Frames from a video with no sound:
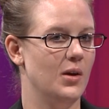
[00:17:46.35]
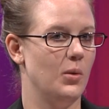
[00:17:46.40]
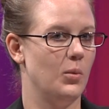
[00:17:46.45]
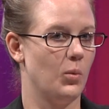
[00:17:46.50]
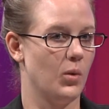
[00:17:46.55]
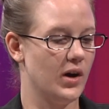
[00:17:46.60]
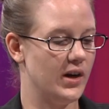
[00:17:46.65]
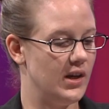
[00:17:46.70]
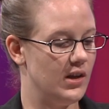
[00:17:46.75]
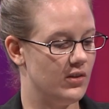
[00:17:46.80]

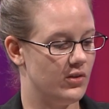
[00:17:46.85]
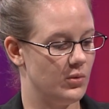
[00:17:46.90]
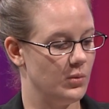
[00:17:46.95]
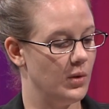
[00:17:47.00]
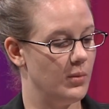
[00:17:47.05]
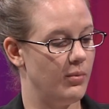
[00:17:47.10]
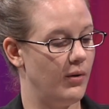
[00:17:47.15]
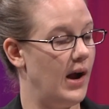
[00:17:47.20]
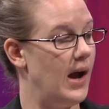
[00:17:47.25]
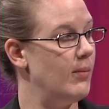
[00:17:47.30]
working through
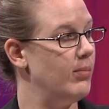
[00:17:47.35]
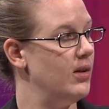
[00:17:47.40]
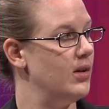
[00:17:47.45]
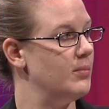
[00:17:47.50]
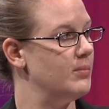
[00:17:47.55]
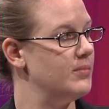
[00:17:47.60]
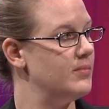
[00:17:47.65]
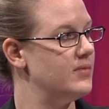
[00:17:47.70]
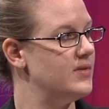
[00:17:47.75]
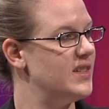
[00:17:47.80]
a
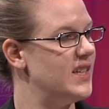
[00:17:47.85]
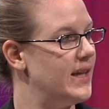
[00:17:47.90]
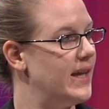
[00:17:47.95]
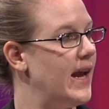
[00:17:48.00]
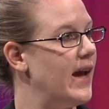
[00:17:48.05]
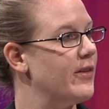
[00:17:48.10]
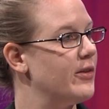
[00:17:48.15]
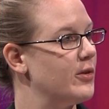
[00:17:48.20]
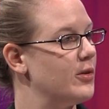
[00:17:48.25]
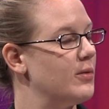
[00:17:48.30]
problem
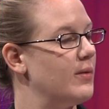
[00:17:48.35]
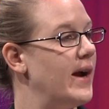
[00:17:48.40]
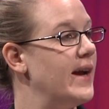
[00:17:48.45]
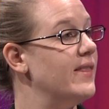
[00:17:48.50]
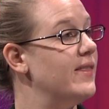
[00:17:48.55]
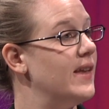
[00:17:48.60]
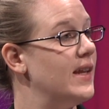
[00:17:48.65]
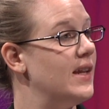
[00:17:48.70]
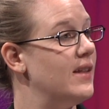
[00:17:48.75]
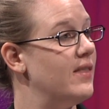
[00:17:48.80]
together
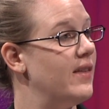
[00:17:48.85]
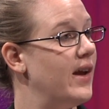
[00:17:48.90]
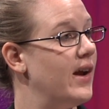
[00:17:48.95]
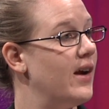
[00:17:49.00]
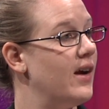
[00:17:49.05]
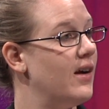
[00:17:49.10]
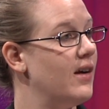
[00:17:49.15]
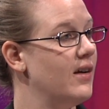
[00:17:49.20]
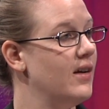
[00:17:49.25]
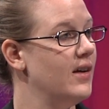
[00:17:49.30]
right then and
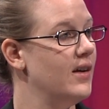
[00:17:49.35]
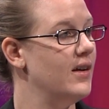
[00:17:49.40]
there.